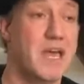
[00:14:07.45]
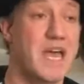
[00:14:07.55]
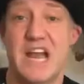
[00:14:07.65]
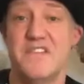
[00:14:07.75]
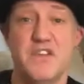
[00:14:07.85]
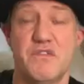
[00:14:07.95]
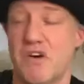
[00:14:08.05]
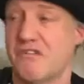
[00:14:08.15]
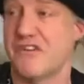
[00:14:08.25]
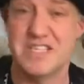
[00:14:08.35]
And if you've got
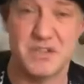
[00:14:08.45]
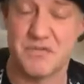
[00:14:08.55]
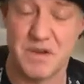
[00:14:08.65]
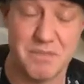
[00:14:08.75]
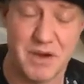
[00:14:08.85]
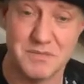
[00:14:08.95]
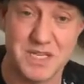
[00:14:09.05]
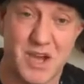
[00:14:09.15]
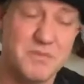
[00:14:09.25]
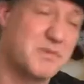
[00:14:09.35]
friends who've written poems at
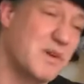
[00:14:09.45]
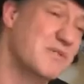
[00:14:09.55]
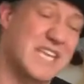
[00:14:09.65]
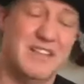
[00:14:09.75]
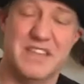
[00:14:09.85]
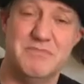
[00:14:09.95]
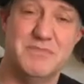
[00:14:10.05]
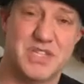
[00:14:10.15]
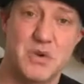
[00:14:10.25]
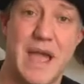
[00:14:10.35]
home as well, tell them
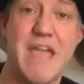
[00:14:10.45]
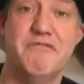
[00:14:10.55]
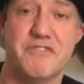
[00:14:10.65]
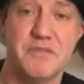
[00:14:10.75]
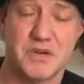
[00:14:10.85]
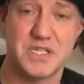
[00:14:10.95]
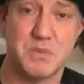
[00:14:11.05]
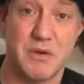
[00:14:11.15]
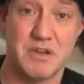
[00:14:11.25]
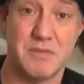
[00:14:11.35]
to. Everybody's
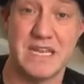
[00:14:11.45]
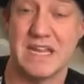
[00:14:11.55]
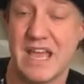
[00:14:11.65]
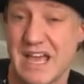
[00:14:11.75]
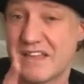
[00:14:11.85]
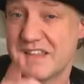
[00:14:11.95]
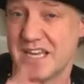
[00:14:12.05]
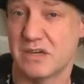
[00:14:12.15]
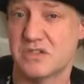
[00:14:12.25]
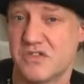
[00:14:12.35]
welcome in. And that
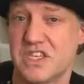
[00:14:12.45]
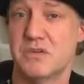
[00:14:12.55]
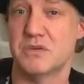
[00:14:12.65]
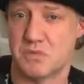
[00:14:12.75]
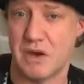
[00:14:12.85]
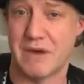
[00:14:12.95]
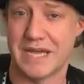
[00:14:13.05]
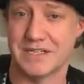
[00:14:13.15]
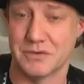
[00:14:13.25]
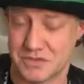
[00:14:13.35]
goes for you as well,
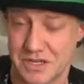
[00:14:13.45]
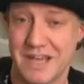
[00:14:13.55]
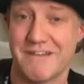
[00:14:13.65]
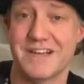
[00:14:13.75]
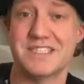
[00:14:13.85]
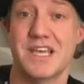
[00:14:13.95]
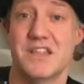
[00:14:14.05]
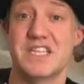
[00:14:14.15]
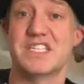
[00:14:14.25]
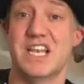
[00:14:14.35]
adults, right?
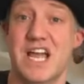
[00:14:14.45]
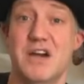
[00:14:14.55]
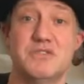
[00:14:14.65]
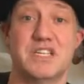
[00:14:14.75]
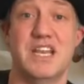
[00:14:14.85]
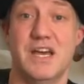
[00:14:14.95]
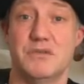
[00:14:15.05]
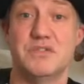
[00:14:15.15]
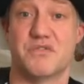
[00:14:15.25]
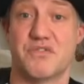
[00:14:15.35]
There's loads and loads
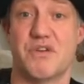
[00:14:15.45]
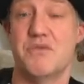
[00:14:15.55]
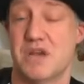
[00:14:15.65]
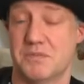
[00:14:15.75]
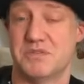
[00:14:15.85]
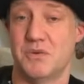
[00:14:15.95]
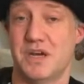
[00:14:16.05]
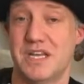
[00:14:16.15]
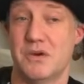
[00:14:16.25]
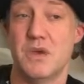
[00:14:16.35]
of grown-ups who I
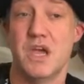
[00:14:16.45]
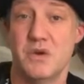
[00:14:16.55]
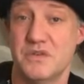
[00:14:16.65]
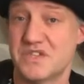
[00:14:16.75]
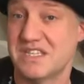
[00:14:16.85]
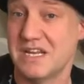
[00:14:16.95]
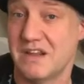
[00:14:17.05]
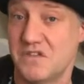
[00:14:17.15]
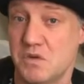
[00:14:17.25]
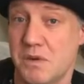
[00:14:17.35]
know who have sent a
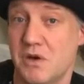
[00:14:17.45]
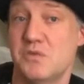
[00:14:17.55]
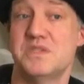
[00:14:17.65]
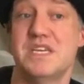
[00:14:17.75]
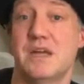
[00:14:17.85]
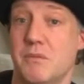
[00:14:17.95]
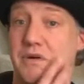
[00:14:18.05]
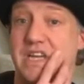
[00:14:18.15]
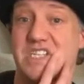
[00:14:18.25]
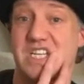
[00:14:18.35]
few poems in, and we're
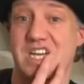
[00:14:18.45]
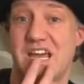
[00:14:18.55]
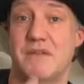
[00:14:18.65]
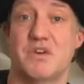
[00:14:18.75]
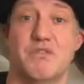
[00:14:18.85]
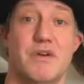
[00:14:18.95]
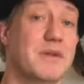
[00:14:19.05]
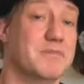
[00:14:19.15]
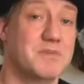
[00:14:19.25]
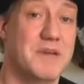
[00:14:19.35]
actually going to have a grown-up
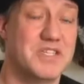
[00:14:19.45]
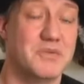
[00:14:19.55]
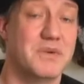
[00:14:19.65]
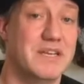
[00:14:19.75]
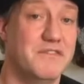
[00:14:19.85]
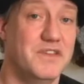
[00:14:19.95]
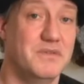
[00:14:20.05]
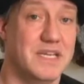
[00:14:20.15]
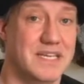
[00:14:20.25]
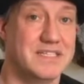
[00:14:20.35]
special in a few
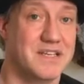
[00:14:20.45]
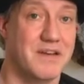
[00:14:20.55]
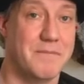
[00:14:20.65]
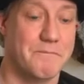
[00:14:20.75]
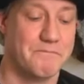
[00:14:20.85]
days' time.